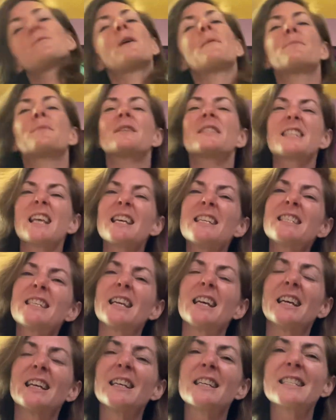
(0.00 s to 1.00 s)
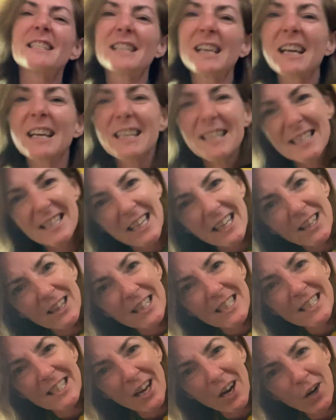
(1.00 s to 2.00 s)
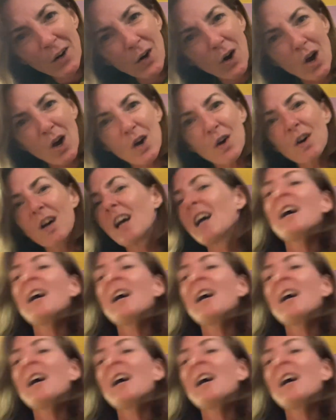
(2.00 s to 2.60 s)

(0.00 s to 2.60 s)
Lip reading: representing six in the tarot.